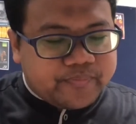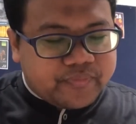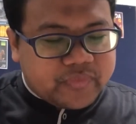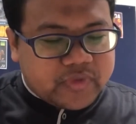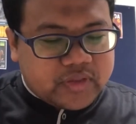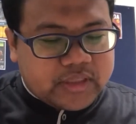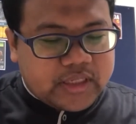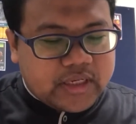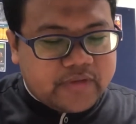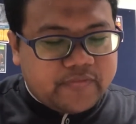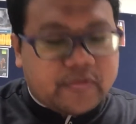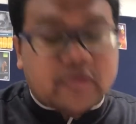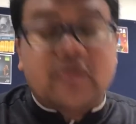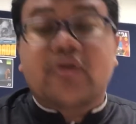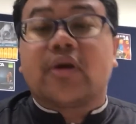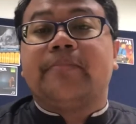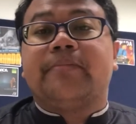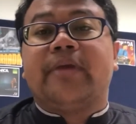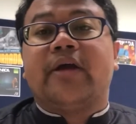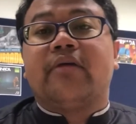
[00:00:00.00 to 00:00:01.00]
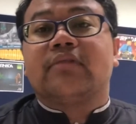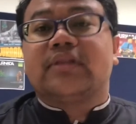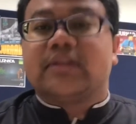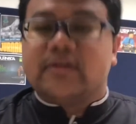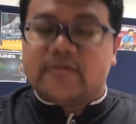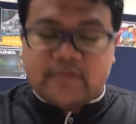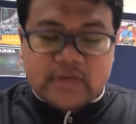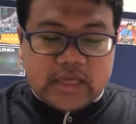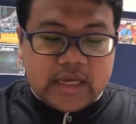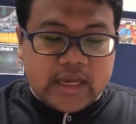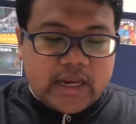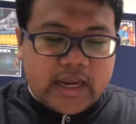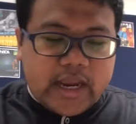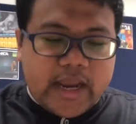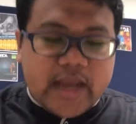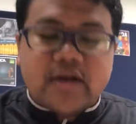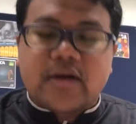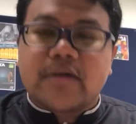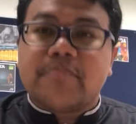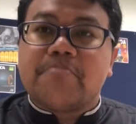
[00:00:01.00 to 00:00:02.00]
Okay, for comparative,
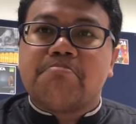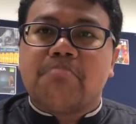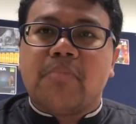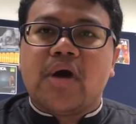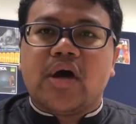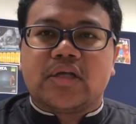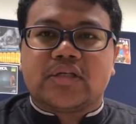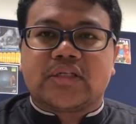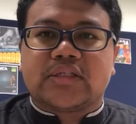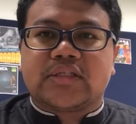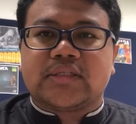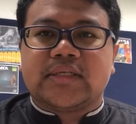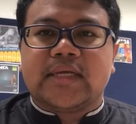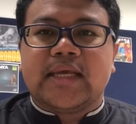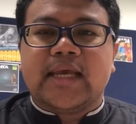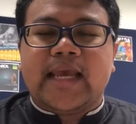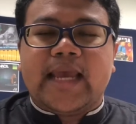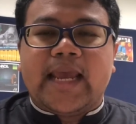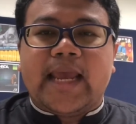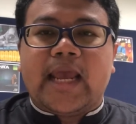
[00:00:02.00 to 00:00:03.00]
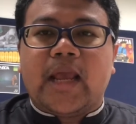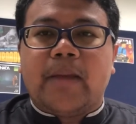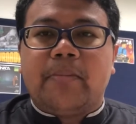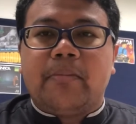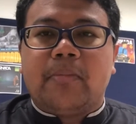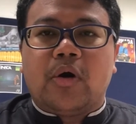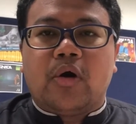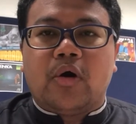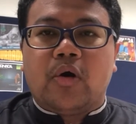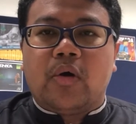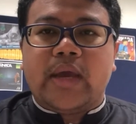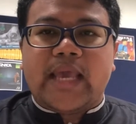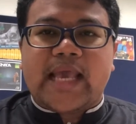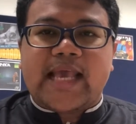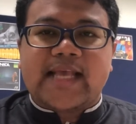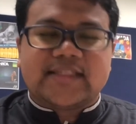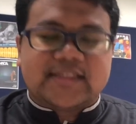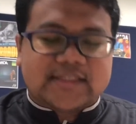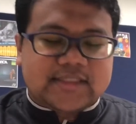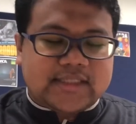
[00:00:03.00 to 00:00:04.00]
and most,
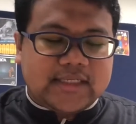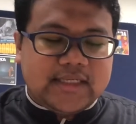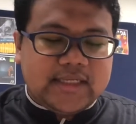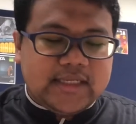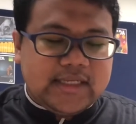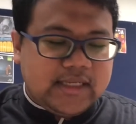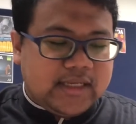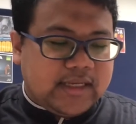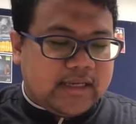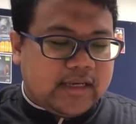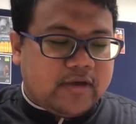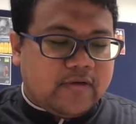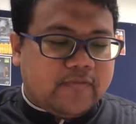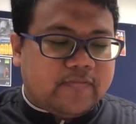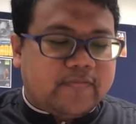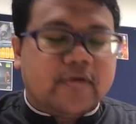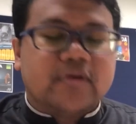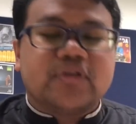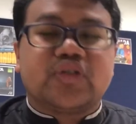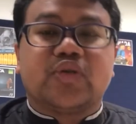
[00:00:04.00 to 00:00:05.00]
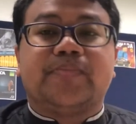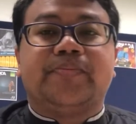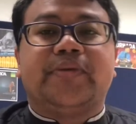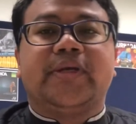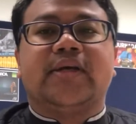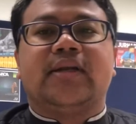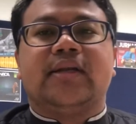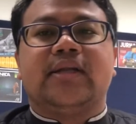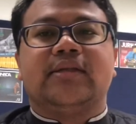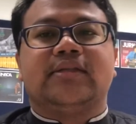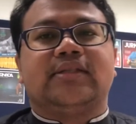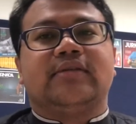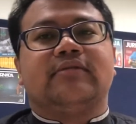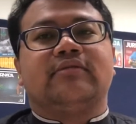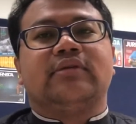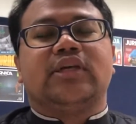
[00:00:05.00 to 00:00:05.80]
most, for superlative.